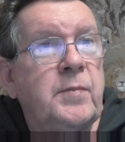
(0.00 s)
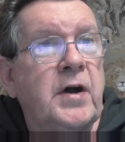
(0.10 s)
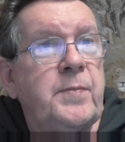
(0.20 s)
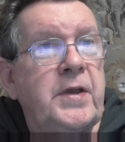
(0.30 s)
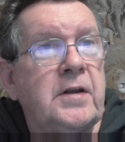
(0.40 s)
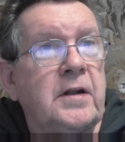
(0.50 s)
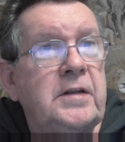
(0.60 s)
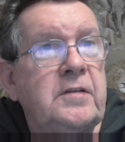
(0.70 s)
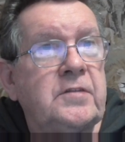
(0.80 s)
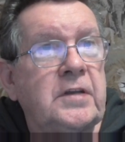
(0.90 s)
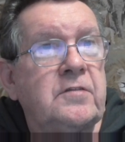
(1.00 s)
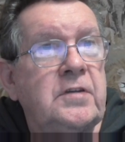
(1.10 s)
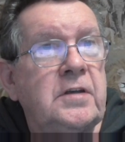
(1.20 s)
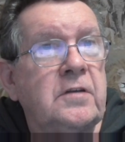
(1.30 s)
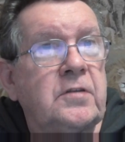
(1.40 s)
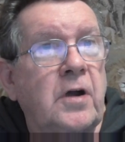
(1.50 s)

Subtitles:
by being at least 60 years